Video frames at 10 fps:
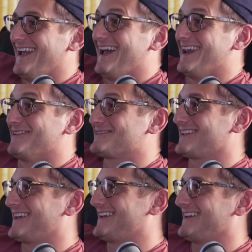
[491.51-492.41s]
And I was
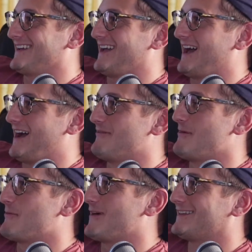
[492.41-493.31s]
like, I
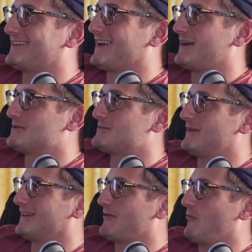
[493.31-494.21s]
remember at the time just
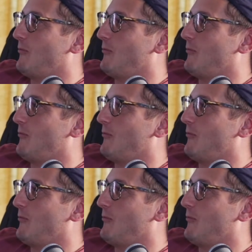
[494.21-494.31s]
being like,